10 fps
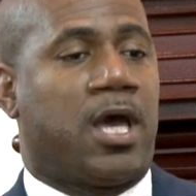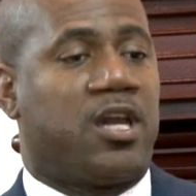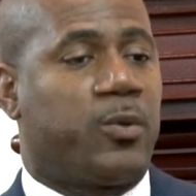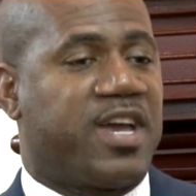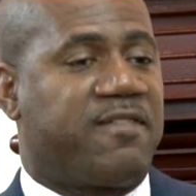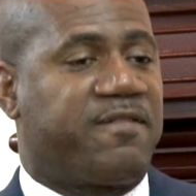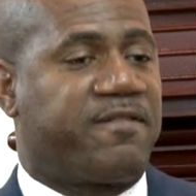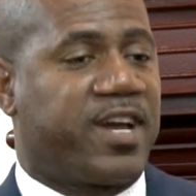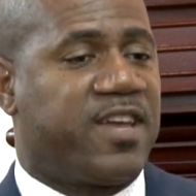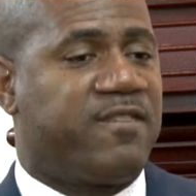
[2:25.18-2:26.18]
And we
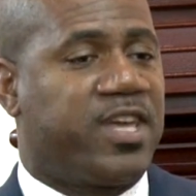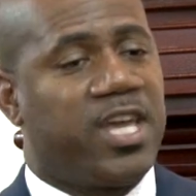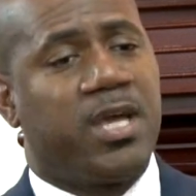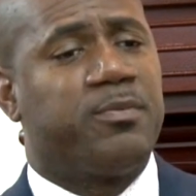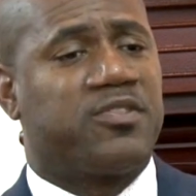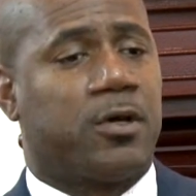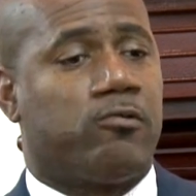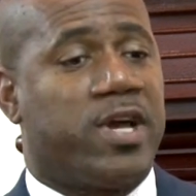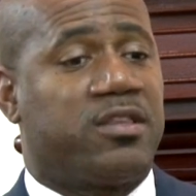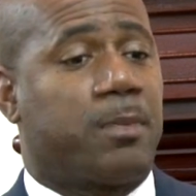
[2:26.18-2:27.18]
have 5 games
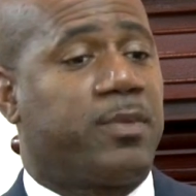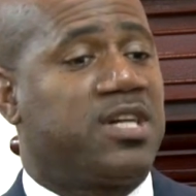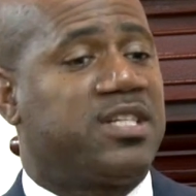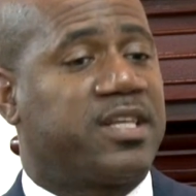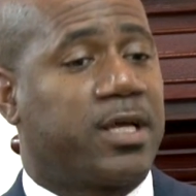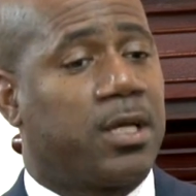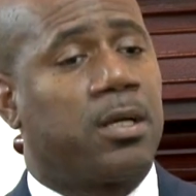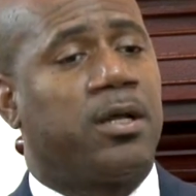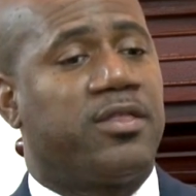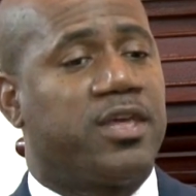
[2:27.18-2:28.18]
right up
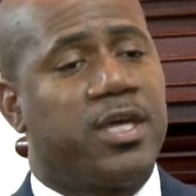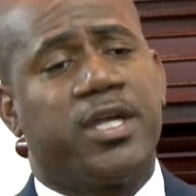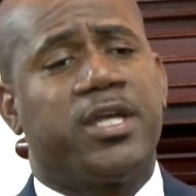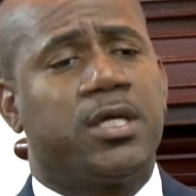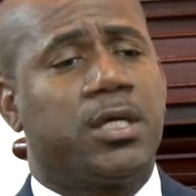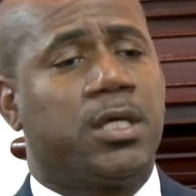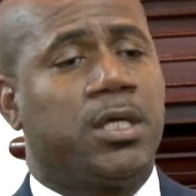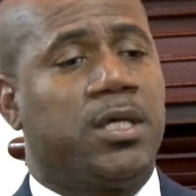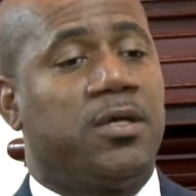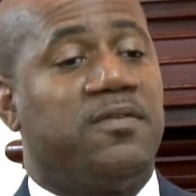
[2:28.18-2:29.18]
until the
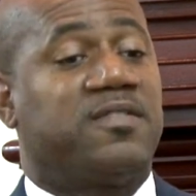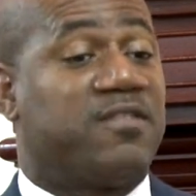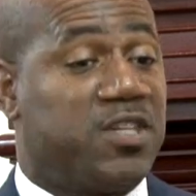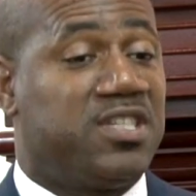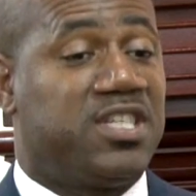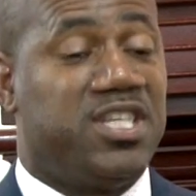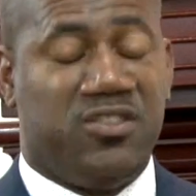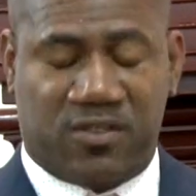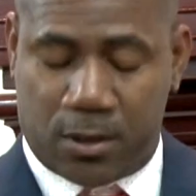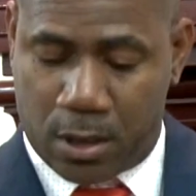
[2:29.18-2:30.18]

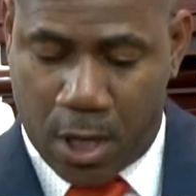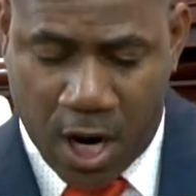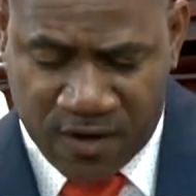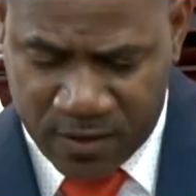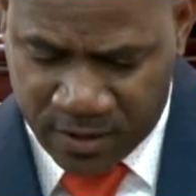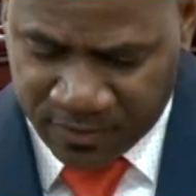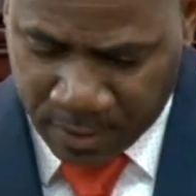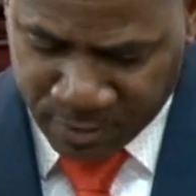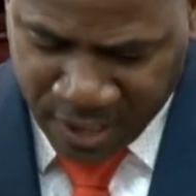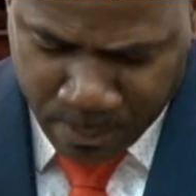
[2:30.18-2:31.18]
17th of
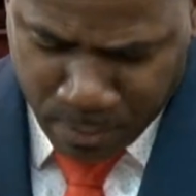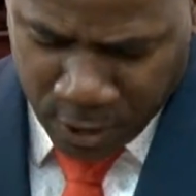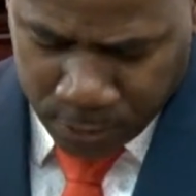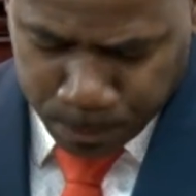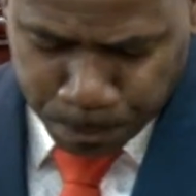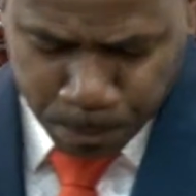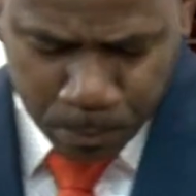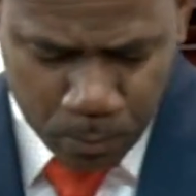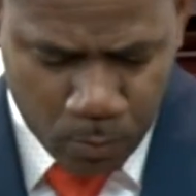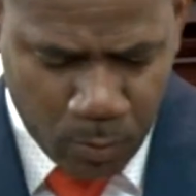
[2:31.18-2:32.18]
September.
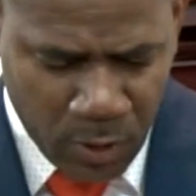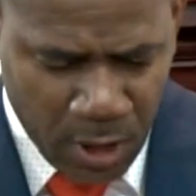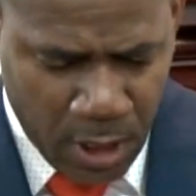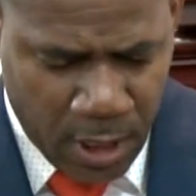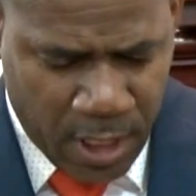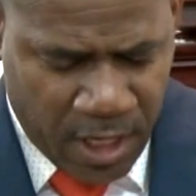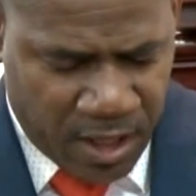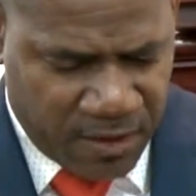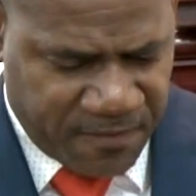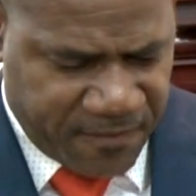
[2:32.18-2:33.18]

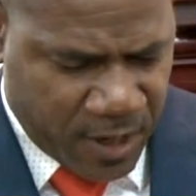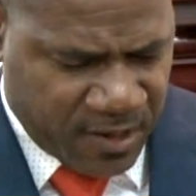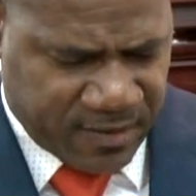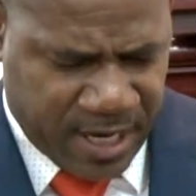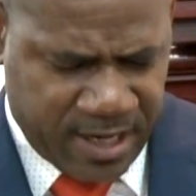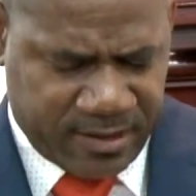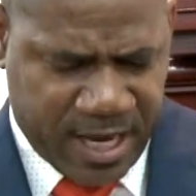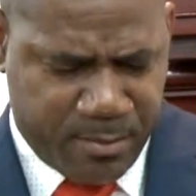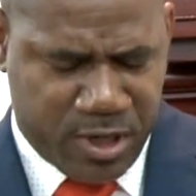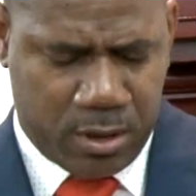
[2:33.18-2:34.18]
The first
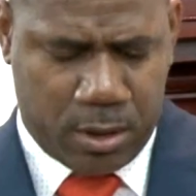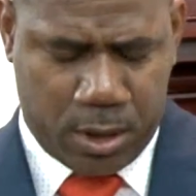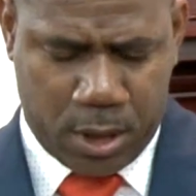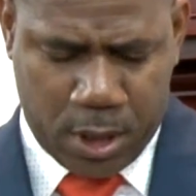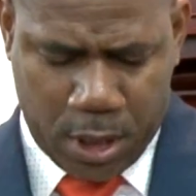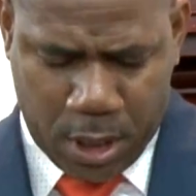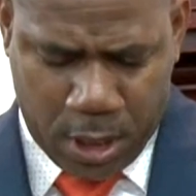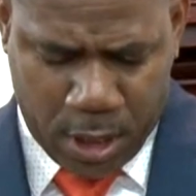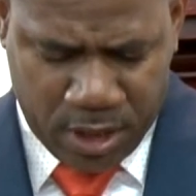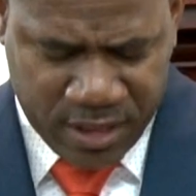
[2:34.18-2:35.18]
item
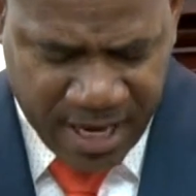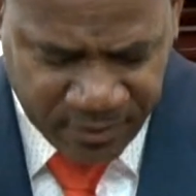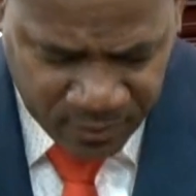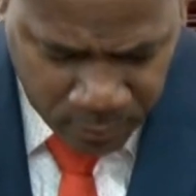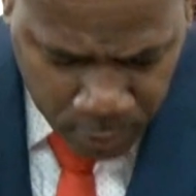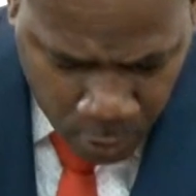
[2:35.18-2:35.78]
that